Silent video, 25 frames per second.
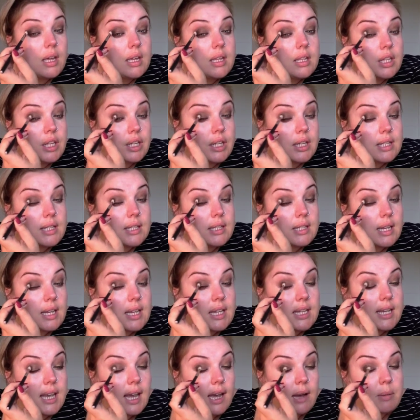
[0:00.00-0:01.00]
You can
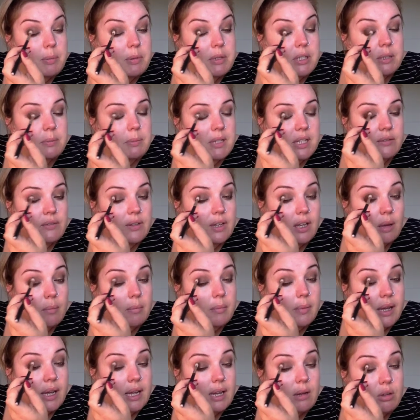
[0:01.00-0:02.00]
see how specific I'm
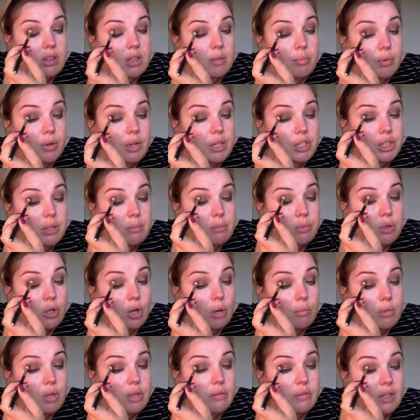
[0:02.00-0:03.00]
being with the brush. I'm
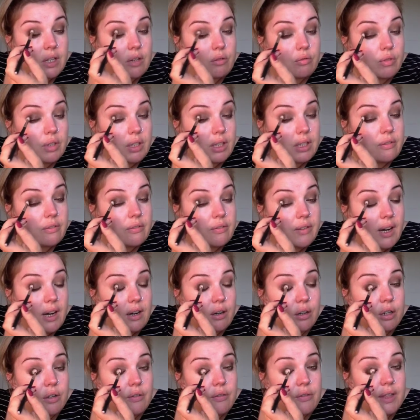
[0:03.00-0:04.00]
not moving it really
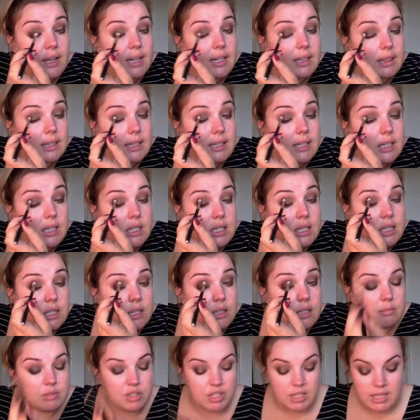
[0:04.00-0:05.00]
far off that lid,
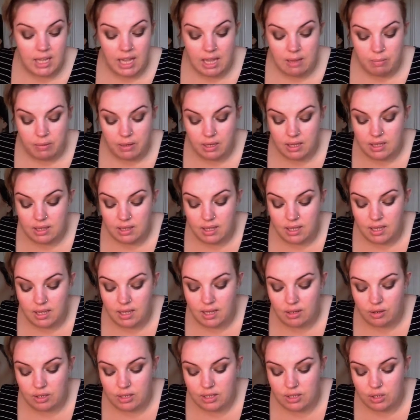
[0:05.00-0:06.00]
just keeping it
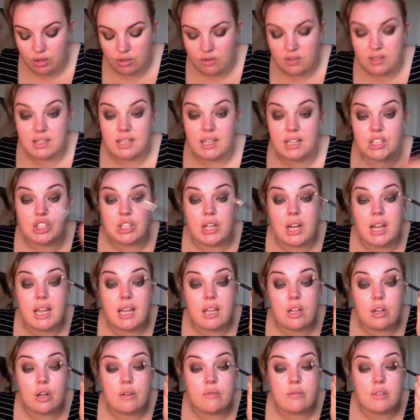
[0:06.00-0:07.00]
there and sort of sashaying
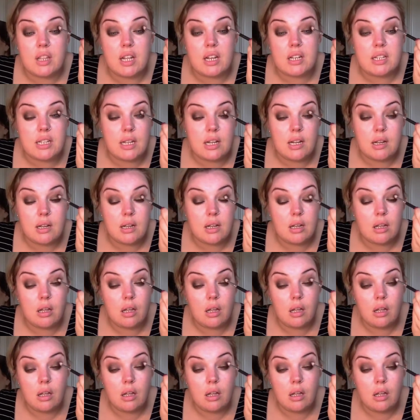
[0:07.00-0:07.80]
it over that duck.